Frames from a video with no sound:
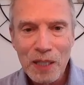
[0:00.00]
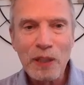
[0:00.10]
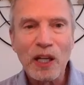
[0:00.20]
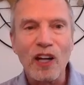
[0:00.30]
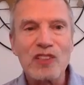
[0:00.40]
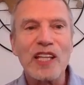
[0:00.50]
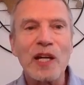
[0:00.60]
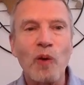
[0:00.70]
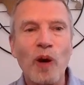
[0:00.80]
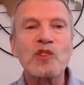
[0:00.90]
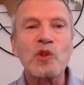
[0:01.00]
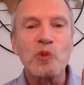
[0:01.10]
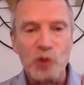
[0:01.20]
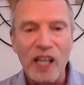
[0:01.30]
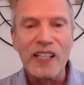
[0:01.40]
because they want
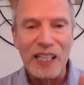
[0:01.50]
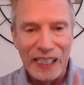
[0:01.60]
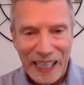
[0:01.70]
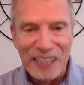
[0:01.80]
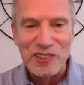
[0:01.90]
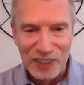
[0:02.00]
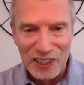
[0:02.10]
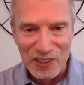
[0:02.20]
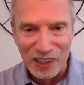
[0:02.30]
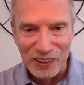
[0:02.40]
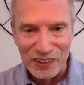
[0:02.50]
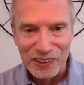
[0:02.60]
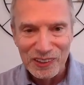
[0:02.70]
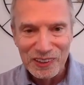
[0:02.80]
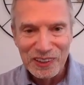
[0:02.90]
to run against each other
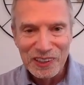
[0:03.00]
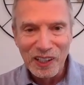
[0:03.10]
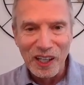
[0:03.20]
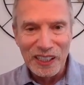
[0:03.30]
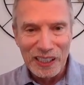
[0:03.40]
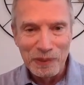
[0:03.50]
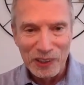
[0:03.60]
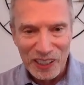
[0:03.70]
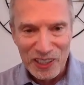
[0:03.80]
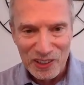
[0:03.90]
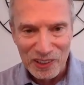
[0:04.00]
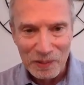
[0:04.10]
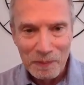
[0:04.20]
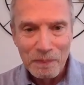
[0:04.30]
on immigration.